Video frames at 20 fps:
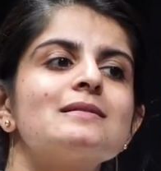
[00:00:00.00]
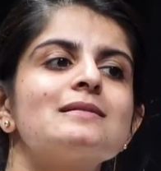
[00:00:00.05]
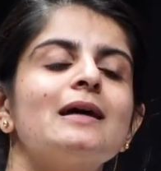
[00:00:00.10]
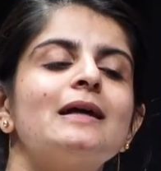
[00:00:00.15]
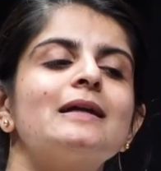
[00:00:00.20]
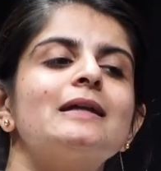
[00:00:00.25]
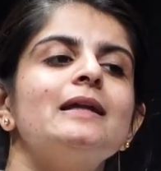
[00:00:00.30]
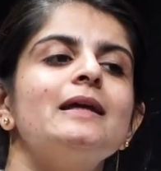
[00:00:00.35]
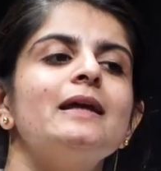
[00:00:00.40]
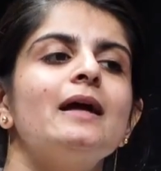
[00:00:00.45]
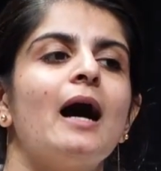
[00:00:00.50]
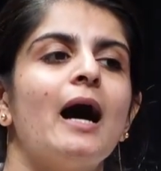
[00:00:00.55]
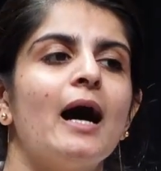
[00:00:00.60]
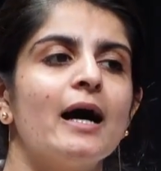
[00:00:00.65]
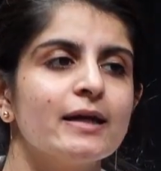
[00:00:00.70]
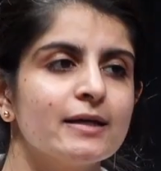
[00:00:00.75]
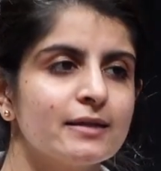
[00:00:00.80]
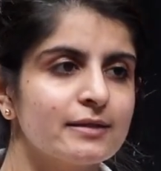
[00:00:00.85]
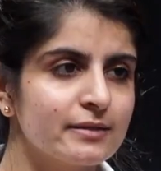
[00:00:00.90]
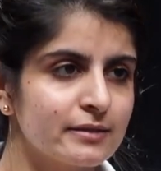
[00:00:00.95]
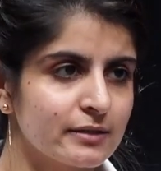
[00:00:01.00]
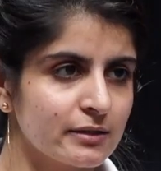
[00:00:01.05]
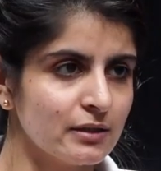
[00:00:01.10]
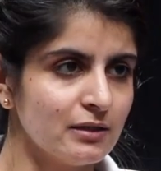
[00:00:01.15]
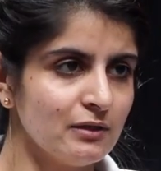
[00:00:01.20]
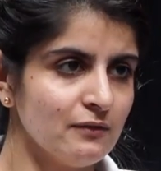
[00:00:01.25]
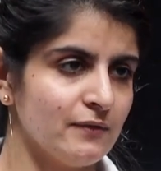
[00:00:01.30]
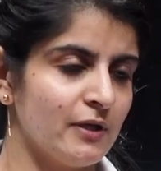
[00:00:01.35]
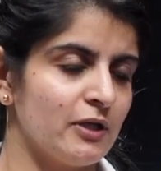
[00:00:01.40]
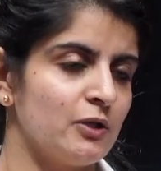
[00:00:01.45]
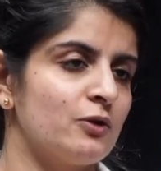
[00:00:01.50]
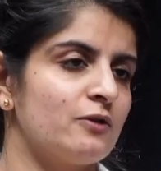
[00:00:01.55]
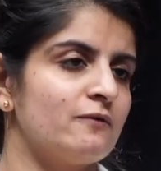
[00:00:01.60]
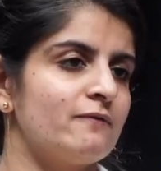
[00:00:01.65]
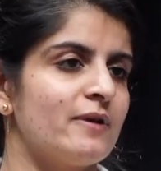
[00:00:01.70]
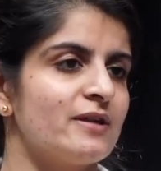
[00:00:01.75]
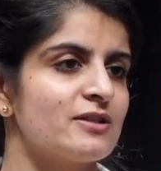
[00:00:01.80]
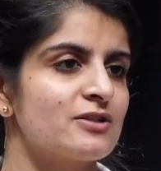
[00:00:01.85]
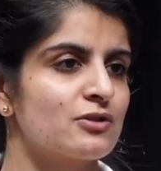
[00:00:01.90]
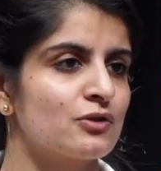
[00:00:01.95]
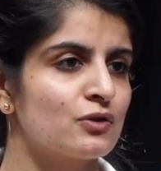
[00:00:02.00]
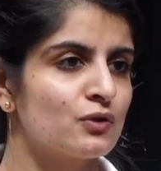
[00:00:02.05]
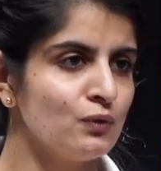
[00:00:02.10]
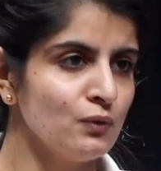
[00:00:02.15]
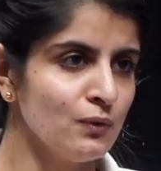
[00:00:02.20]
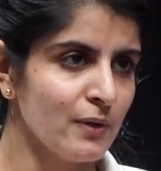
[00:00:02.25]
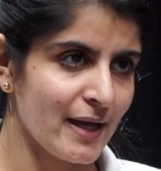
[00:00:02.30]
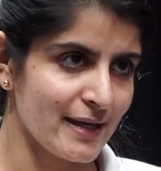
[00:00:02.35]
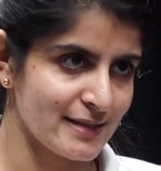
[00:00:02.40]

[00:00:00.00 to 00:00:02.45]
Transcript: slightly higher return when you invest through